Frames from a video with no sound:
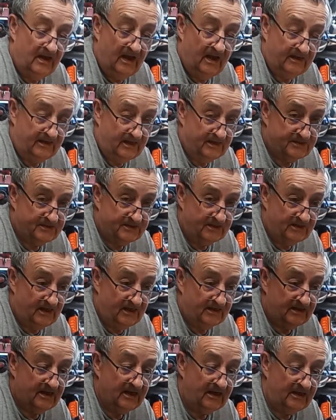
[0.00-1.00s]
and getting
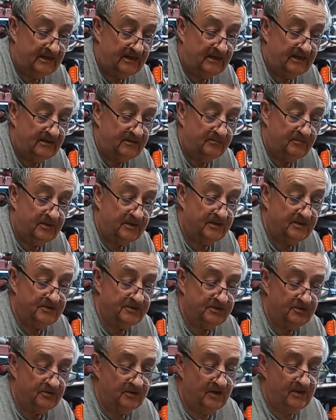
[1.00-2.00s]
it clean,
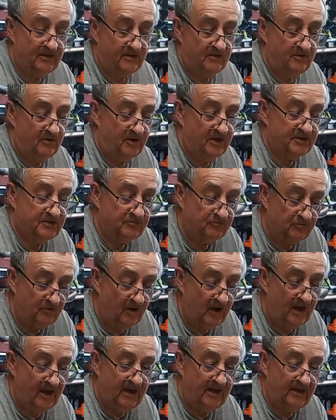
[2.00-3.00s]
because you'll get the nice
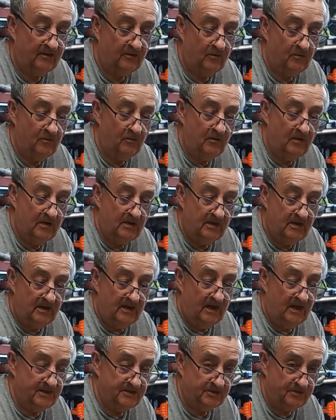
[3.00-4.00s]
right angle
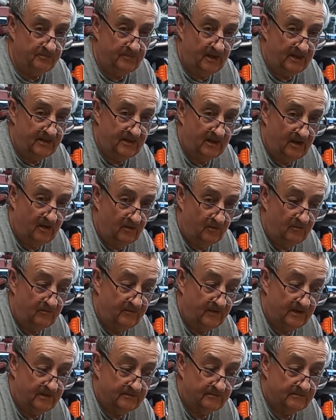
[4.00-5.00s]
as you bend that
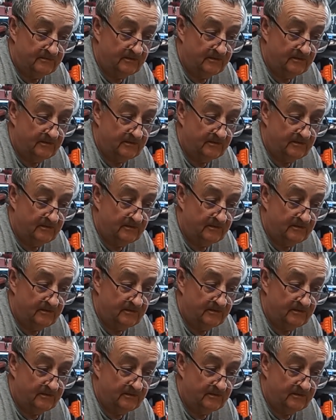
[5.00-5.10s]
over.